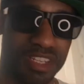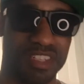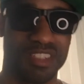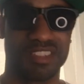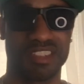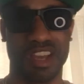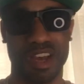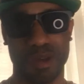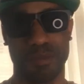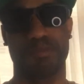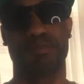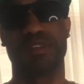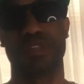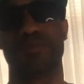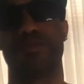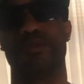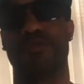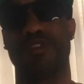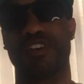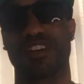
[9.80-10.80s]
is up,
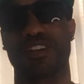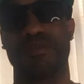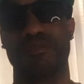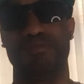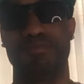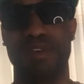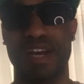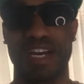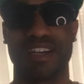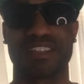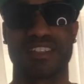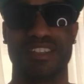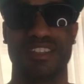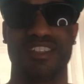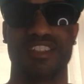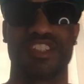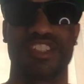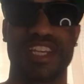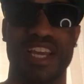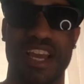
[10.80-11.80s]
people? Welcome back to the
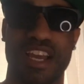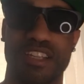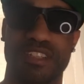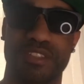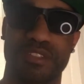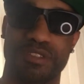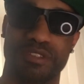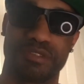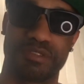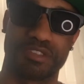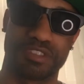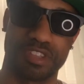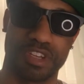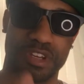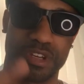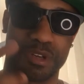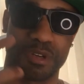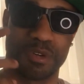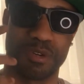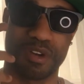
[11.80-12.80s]
channel.
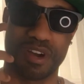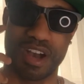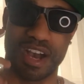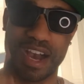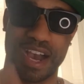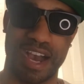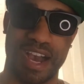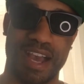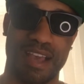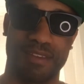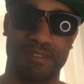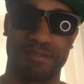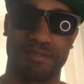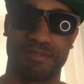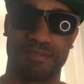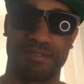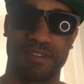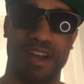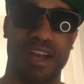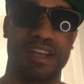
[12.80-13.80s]
So I
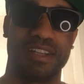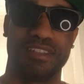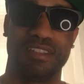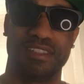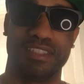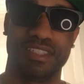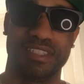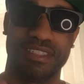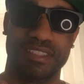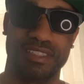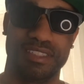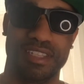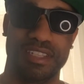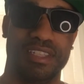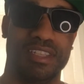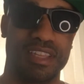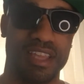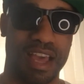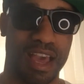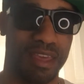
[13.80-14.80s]
finally did
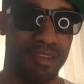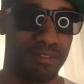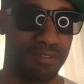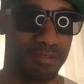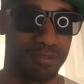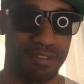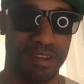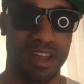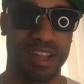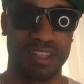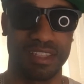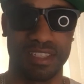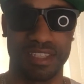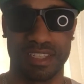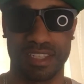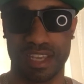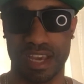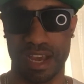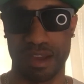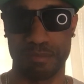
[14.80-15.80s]
it. I finally
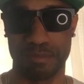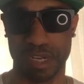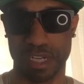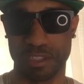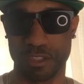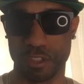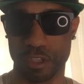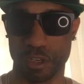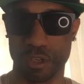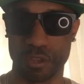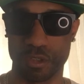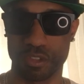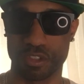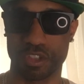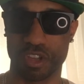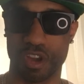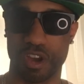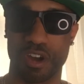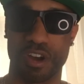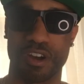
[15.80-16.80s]
got my nose
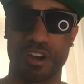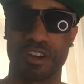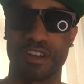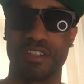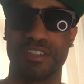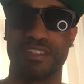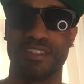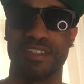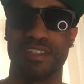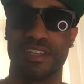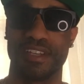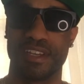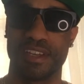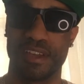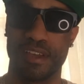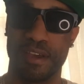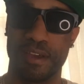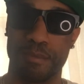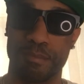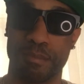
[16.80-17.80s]
on
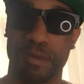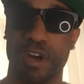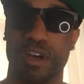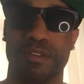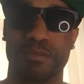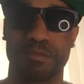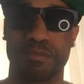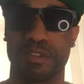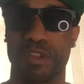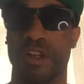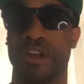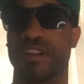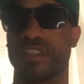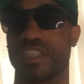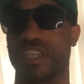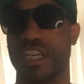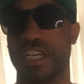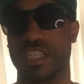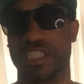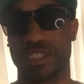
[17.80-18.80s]
Mont
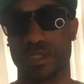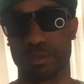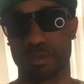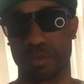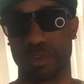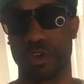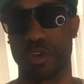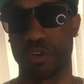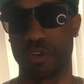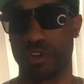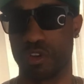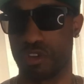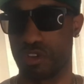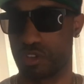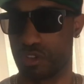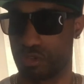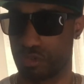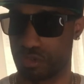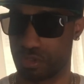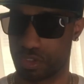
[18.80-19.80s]
Blanc
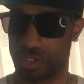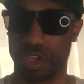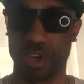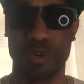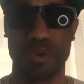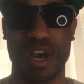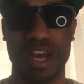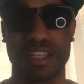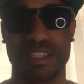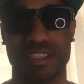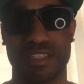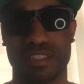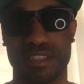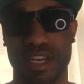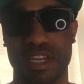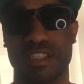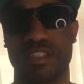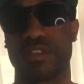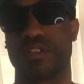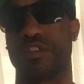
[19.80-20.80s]
Explorer. So I
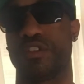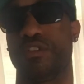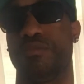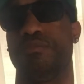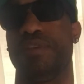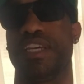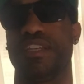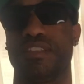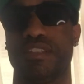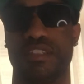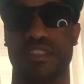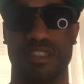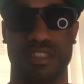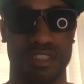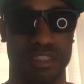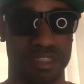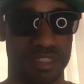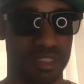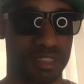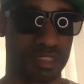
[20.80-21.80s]
decided to go to
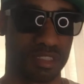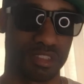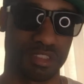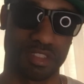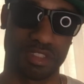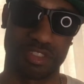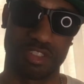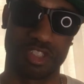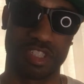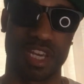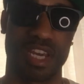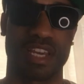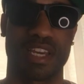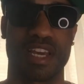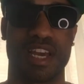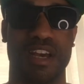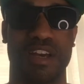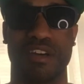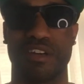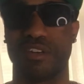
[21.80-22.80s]
Macy's to check
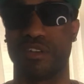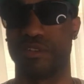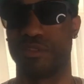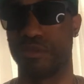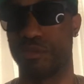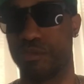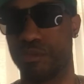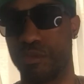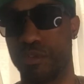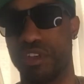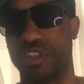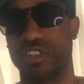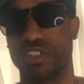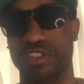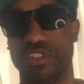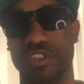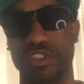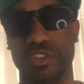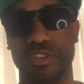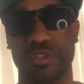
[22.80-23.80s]
out what
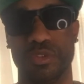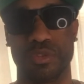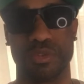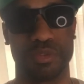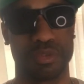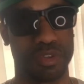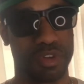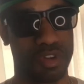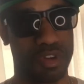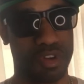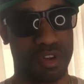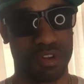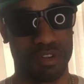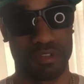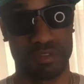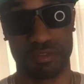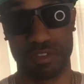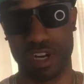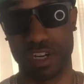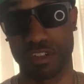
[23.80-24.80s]
new
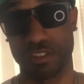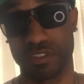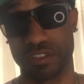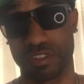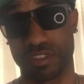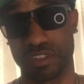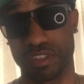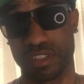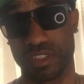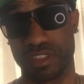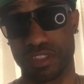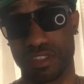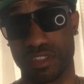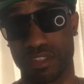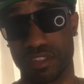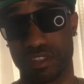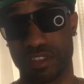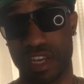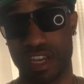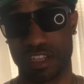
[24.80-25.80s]

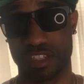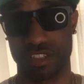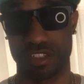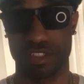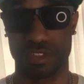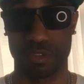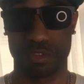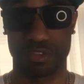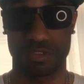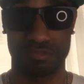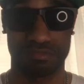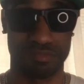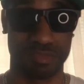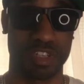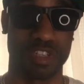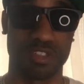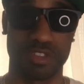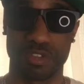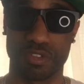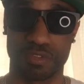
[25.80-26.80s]
fragrances, actually there
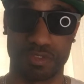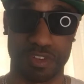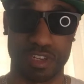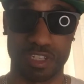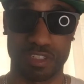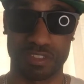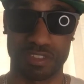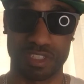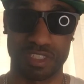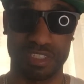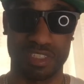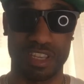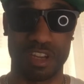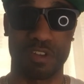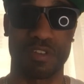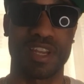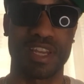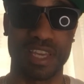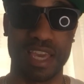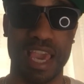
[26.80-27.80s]
are new fragrances that
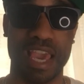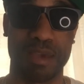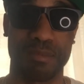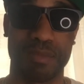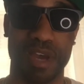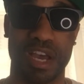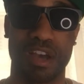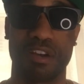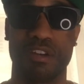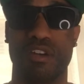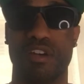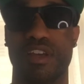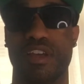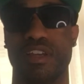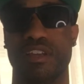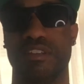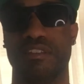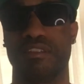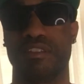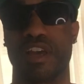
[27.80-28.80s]
already came out,
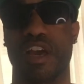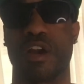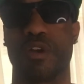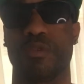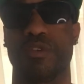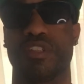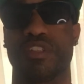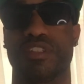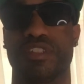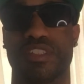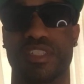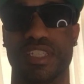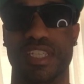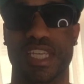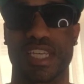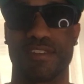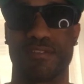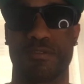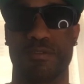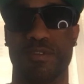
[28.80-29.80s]
and I want to
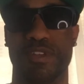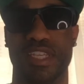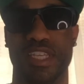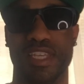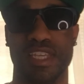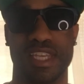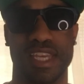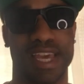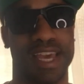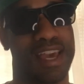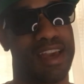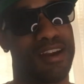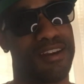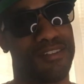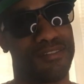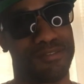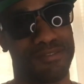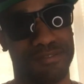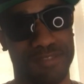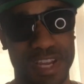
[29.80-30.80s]
see if we
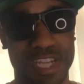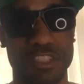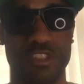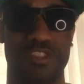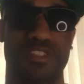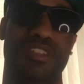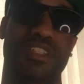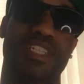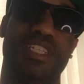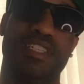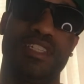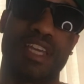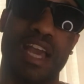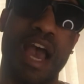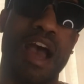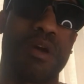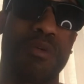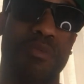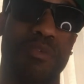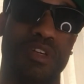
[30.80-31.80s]
eventually
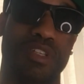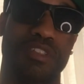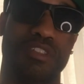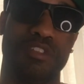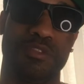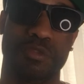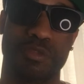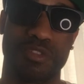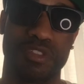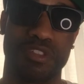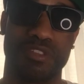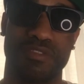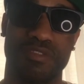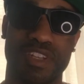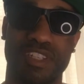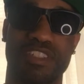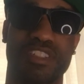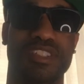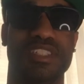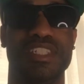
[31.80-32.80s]
got one. We
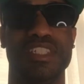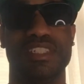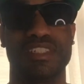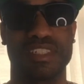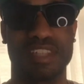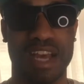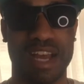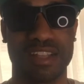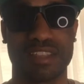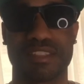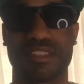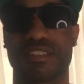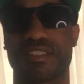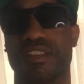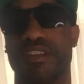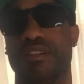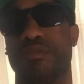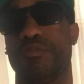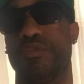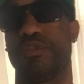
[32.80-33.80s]
eventually got
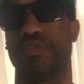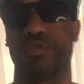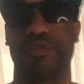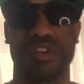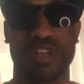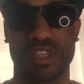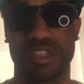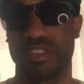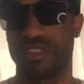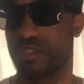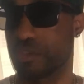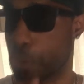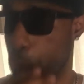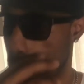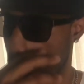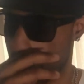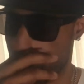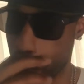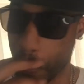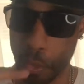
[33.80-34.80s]
some, or one, or
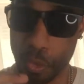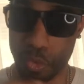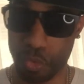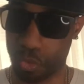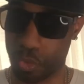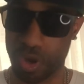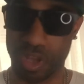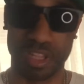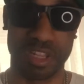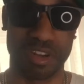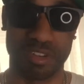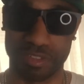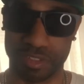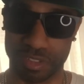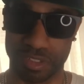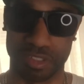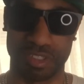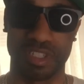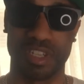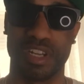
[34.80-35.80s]

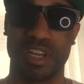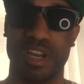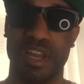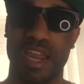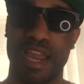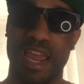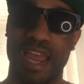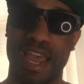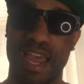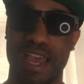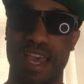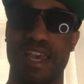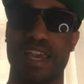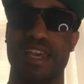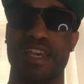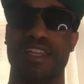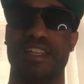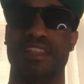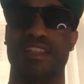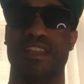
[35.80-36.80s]
whatever.
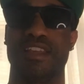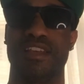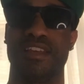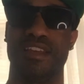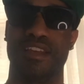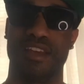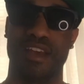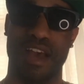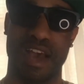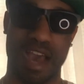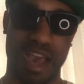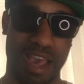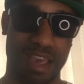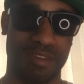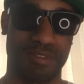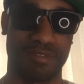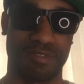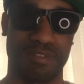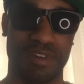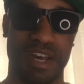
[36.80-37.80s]
And I
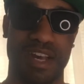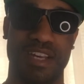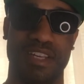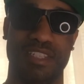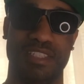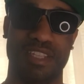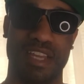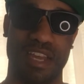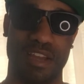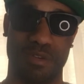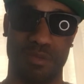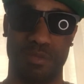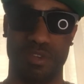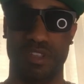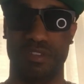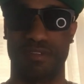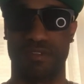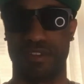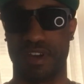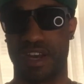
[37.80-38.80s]
find that
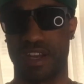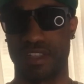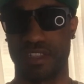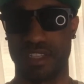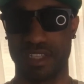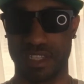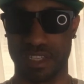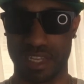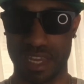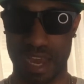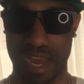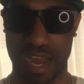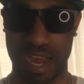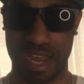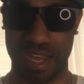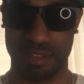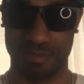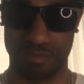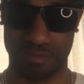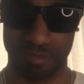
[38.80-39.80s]
we finally
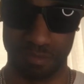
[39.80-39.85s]
got